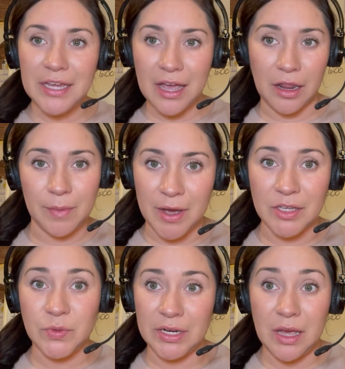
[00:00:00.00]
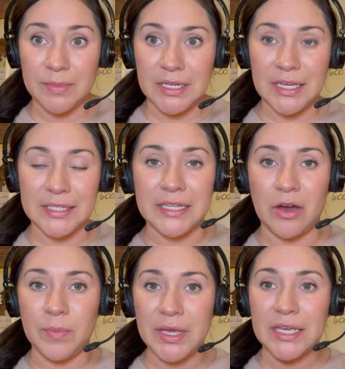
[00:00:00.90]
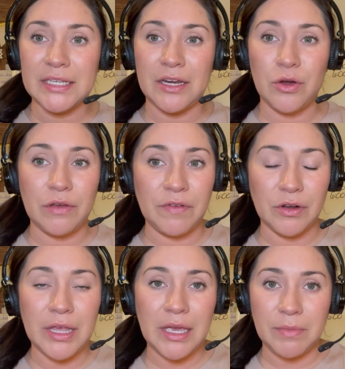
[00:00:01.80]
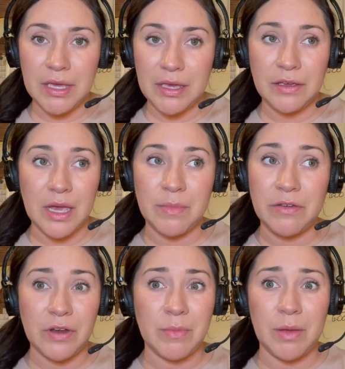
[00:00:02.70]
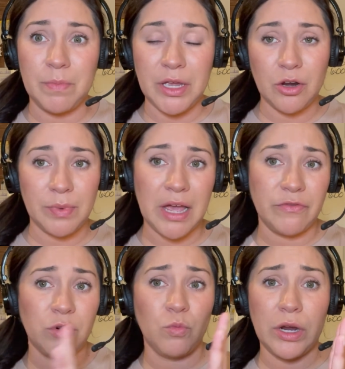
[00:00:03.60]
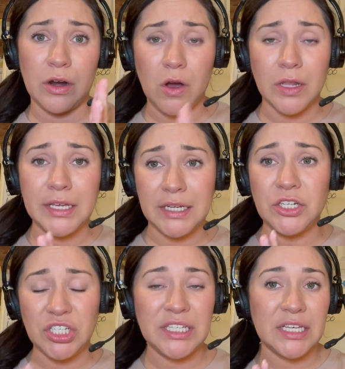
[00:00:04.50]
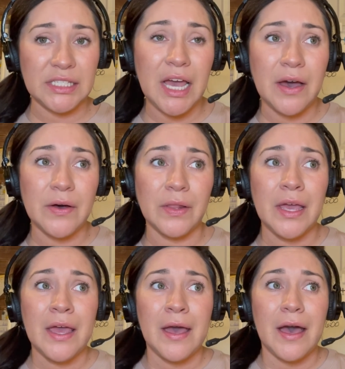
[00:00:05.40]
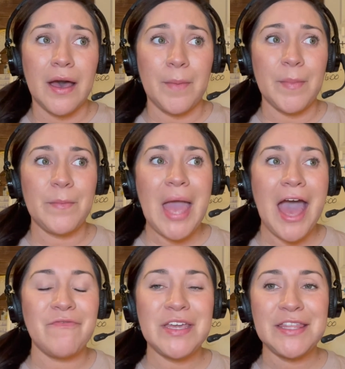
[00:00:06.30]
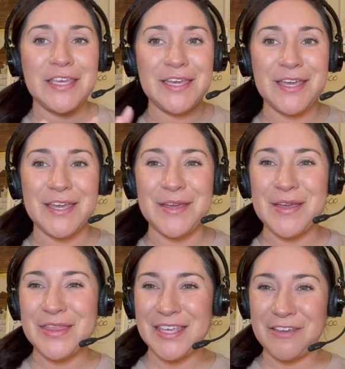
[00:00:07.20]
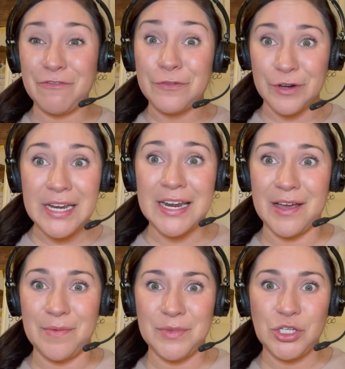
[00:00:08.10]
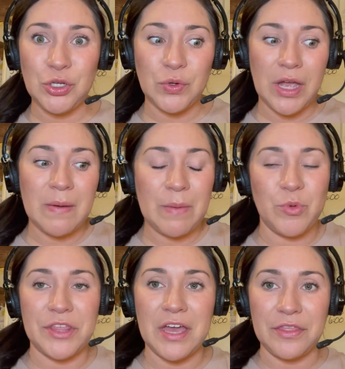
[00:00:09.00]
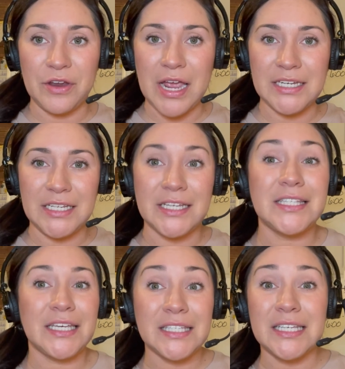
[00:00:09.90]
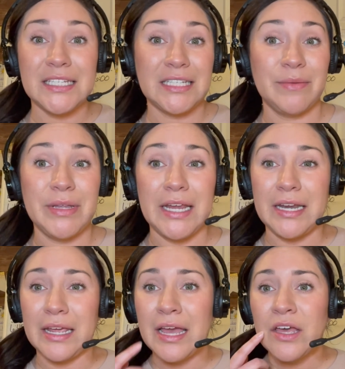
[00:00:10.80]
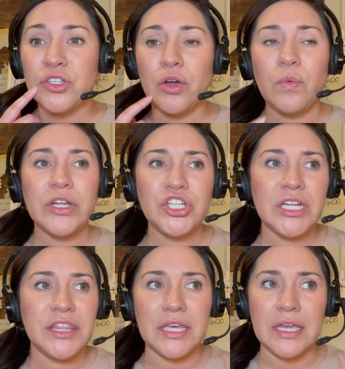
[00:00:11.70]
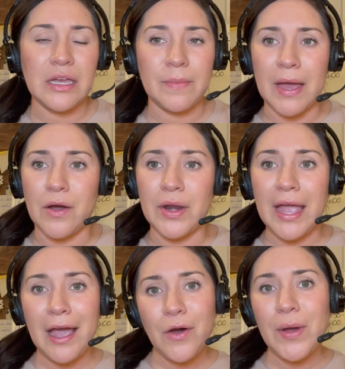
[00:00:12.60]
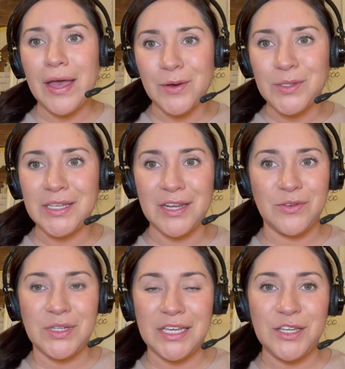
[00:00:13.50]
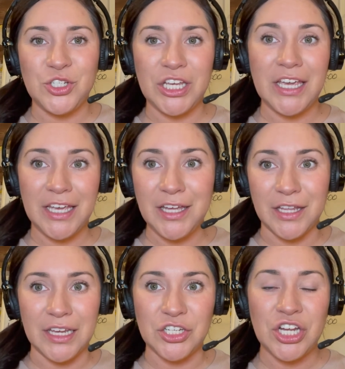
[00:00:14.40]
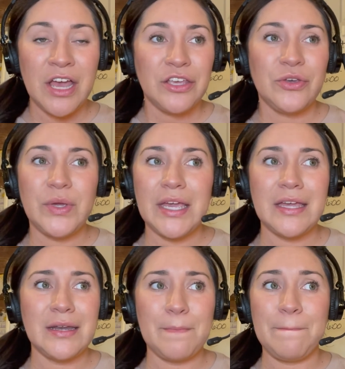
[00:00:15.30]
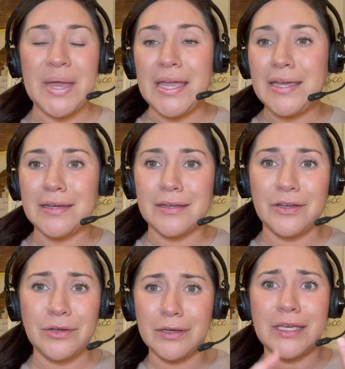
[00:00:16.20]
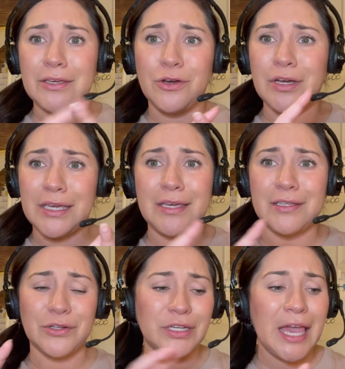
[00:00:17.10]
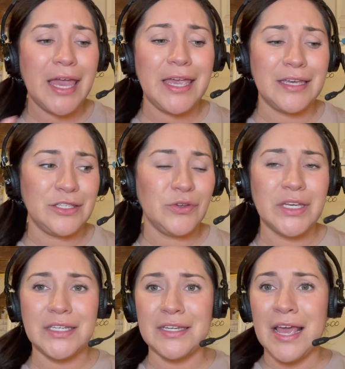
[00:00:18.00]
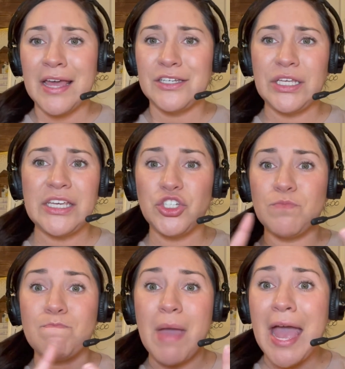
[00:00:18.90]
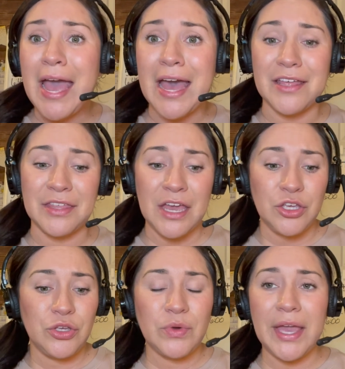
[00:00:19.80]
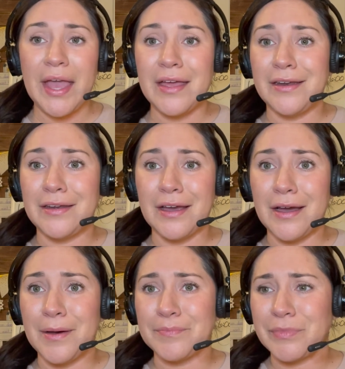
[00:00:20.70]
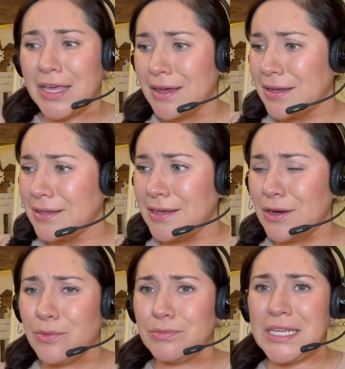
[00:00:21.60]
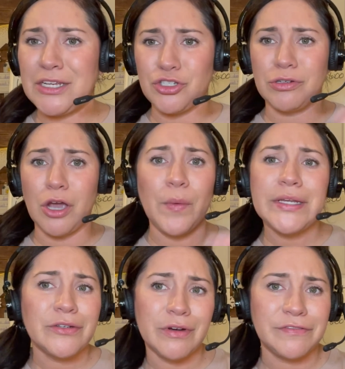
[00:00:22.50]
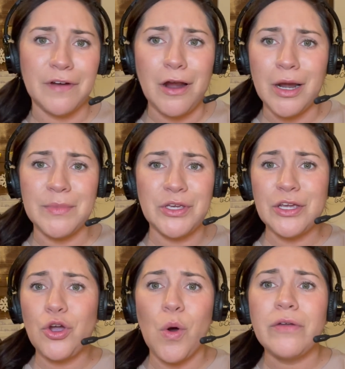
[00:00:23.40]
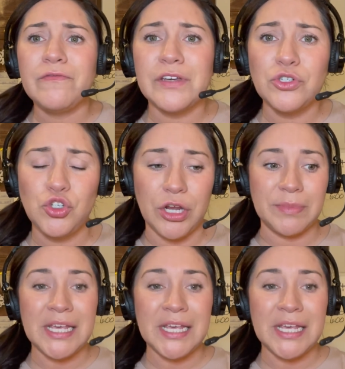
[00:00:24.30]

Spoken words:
of the box when it comes to ESL, because I know if you're like me, coming from a bigger platform where all I teach is ESL, having the freedom to come up with other ideas is intimidating. So I want you to think about how else can you teach English? You can bake cookies or cakes. You can teach math. You can teach going to a farm. You could go on field trips